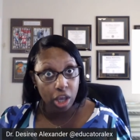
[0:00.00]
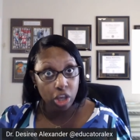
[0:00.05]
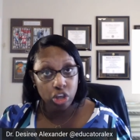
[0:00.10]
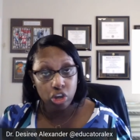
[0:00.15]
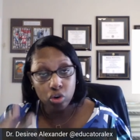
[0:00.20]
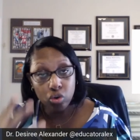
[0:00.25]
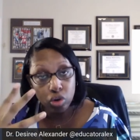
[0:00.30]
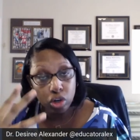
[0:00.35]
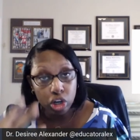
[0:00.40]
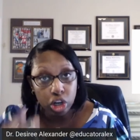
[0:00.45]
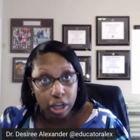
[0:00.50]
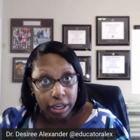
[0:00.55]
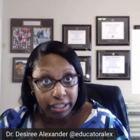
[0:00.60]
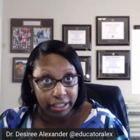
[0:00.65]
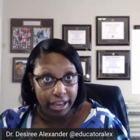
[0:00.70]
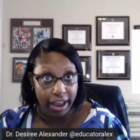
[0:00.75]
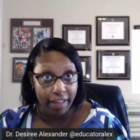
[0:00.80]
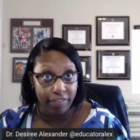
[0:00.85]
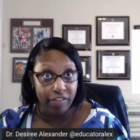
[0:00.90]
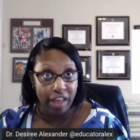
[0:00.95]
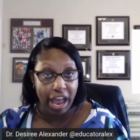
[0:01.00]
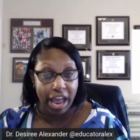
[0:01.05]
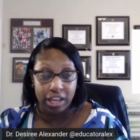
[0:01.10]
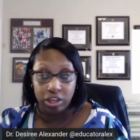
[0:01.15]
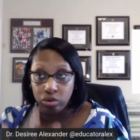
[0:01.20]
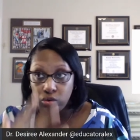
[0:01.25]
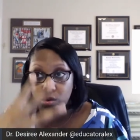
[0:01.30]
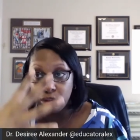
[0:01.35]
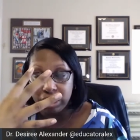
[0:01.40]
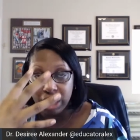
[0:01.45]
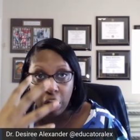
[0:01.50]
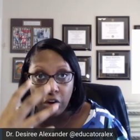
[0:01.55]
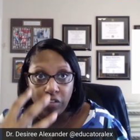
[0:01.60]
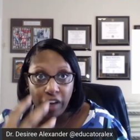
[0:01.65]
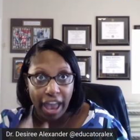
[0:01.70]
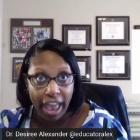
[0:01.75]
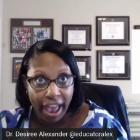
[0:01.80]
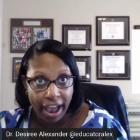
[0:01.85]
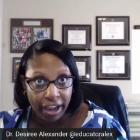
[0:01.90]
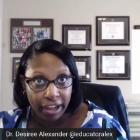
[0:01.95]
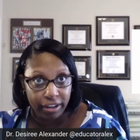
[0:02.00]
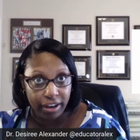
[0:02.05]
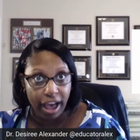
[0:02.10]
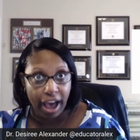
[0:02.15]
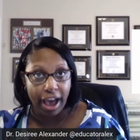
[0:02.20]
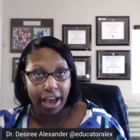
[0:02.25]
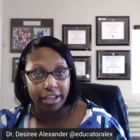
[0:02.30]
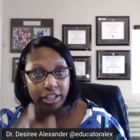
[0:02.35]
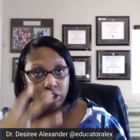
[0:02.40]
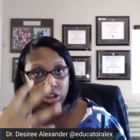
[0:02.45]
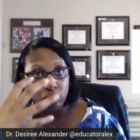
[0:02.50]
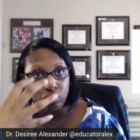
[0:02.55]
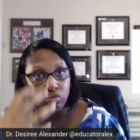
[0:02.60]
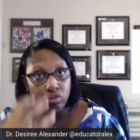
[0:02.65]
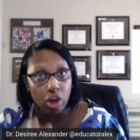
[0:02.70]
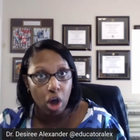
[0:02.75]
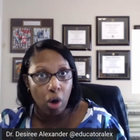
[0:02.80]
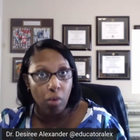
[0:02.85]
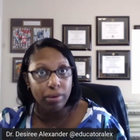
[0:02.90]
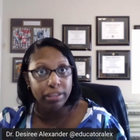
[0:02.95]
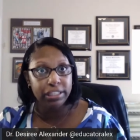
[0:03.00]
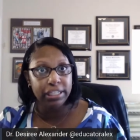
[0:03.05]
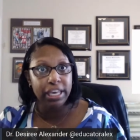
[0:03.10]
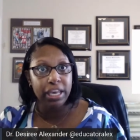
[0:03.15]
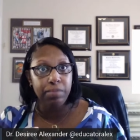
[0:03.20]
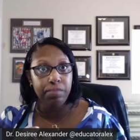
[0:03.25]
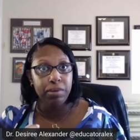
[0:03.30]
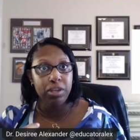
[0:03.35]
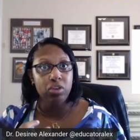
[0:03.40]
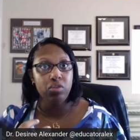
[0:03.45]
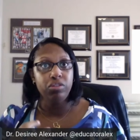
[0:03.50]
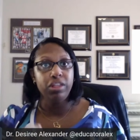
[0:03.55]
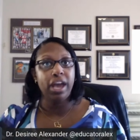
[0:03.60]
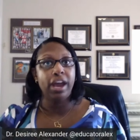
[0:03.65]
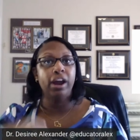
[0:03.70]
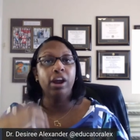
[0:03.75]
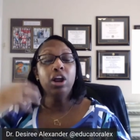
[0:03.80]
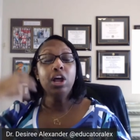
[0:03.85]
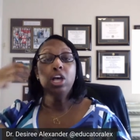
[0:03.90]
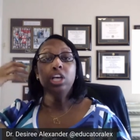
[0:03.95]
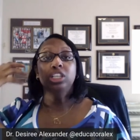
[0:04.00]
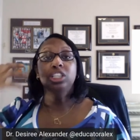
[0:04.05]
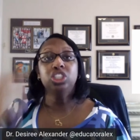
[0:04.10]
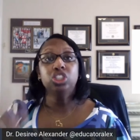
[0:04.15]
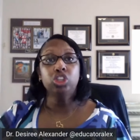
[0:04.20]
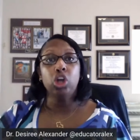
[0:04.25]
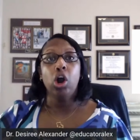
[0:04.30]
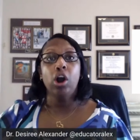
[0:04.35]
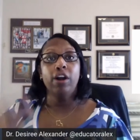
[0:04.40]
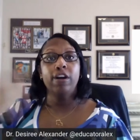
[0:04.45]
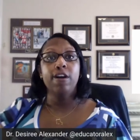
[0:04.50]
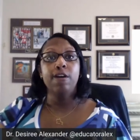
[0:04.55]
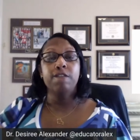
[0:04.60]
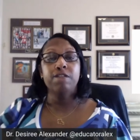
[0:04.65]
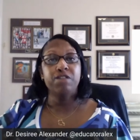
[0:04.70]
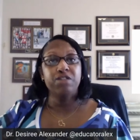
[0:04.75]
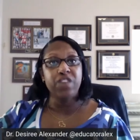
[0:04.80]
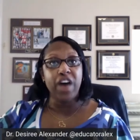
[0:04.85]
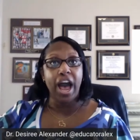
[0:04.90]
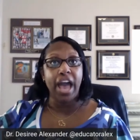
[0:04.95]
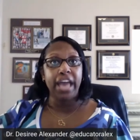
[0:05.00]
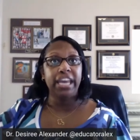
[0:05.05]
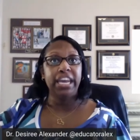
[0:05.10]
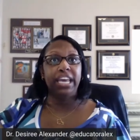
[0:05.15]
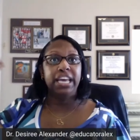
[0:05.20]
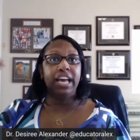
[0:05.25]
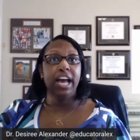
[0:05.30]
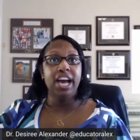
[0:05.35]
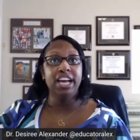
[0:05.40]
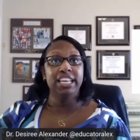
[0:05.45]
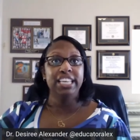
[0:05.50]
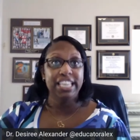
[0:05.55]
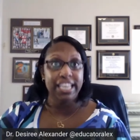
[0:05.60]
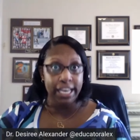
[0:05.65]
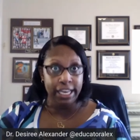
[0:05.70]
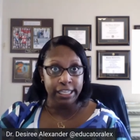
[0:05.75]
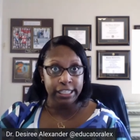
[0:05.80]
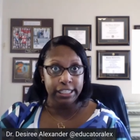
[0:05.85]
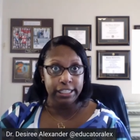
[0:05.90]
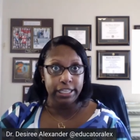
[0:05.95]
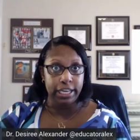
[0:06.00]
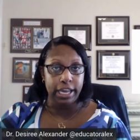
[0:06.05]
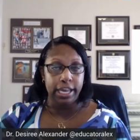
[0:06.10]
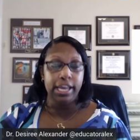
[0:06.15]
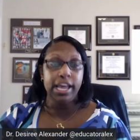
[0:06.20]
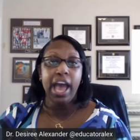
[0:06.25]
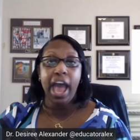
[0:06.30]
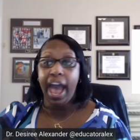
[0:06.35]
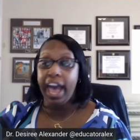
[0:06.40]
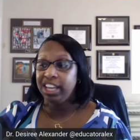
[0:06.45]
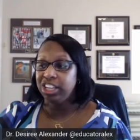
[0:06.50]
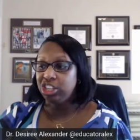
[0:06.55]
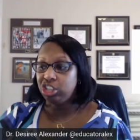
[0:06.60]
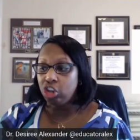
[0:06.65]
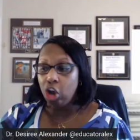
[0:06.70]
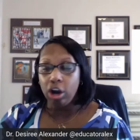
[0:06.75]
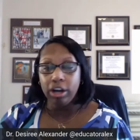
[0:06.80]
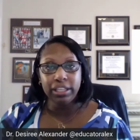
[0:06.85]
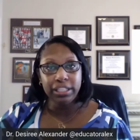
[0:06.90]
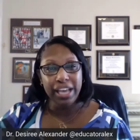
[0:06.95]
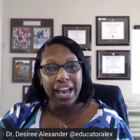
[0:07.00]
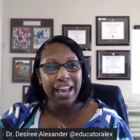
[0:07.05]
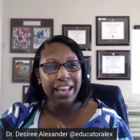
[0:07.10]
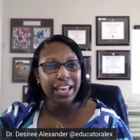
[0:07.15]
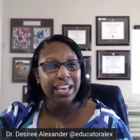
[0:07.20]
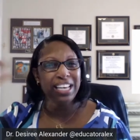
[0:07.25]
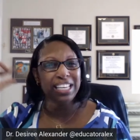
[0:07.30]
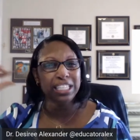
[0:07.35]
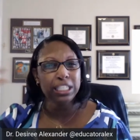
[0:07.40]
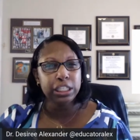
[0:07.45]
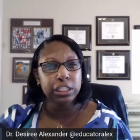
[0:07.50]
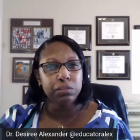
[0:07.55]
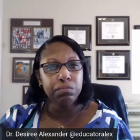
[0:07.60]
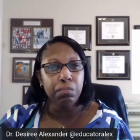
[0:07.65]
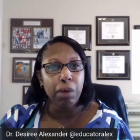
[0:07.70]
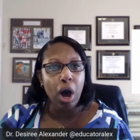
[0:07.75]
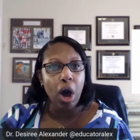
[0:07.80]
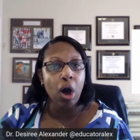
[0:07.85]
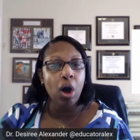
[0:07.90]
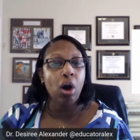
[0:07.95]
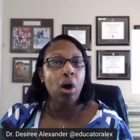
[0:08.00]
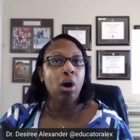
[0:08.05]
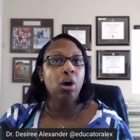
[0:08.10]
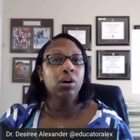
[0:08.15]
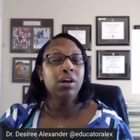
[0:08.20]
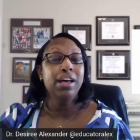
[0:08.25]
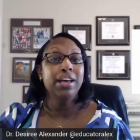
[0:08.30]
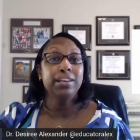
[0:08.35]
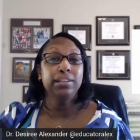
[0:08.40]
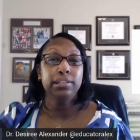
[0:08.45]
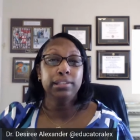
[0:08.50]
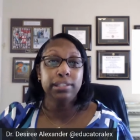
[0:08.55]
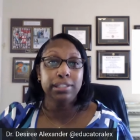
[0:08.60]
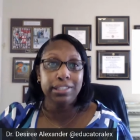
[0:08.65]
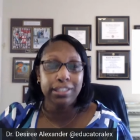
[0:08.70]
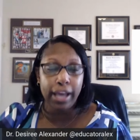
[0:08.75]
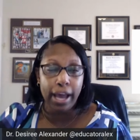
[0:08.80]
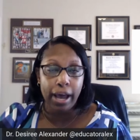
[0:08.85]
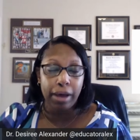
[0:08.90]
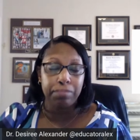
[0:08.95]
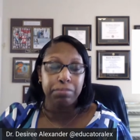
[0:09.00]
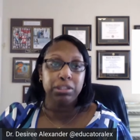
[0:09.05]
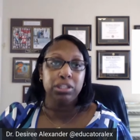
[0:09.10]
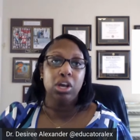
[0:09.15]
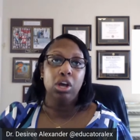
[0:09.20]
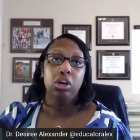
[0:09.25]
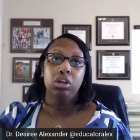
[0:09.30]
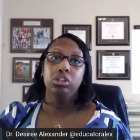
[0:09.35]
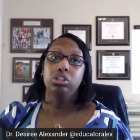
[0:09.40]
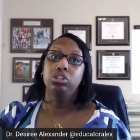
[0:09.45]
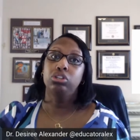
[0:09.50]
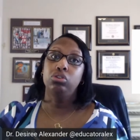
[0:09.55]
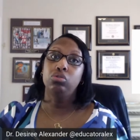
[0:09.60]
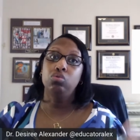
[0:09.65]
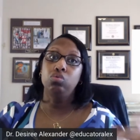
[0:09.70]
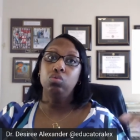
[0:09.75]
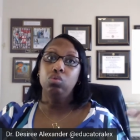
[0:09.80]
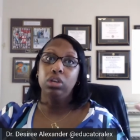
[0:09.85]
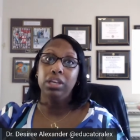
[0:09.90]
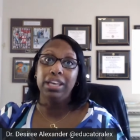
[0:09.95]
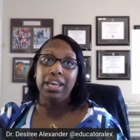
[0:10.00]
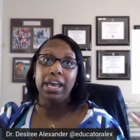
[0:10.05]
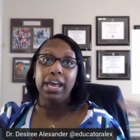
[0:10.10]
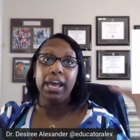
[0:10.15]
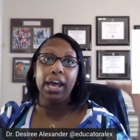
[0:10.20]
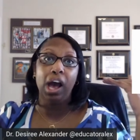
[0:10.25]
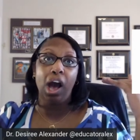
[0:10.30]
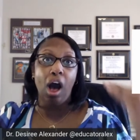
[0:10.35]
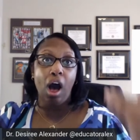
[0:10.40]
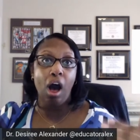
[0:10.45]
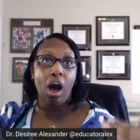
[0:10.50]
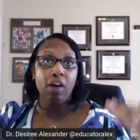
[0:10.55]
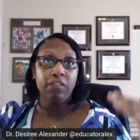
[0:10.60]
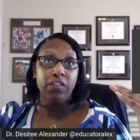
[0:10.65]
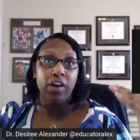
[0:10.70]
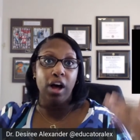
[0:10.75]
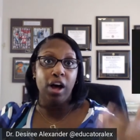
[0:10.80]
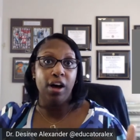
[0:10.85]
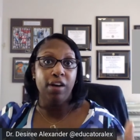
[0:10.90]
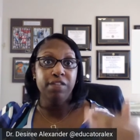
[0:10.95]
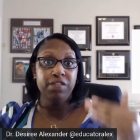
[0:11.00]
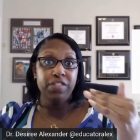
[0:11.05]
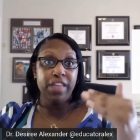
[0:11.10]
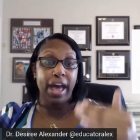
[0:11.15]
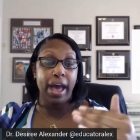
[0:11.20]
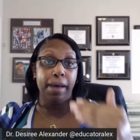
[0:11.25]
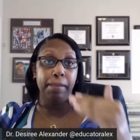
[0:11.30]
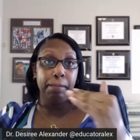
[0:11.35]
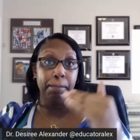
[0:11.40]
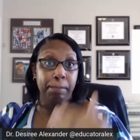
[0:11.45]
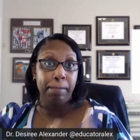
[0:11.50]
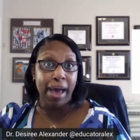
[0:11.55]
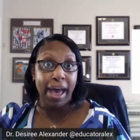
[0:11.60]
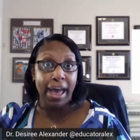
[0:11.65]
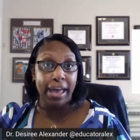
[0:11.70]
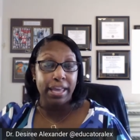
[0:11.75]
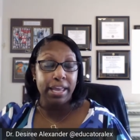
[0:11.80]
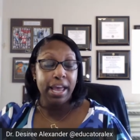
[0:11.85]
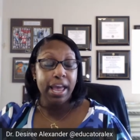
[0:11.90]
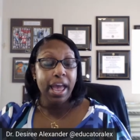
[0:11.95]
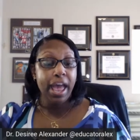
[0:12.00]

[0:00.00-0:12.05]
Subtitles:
You looked at that. You self-analyze. You know what's keeping you there. Start fighting against it and start taking small steps to get off of that mat.